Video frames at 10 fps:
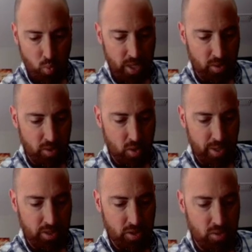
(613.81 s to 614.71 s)
we are
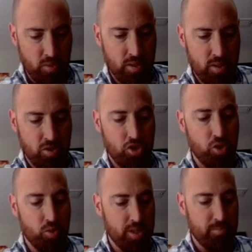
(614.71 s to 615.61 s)
going to
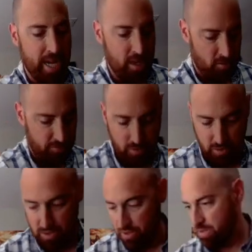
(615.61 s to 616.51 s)
do this battle
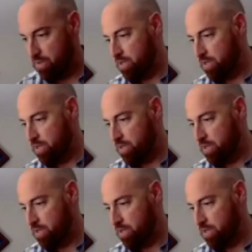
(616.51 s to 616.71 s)
first.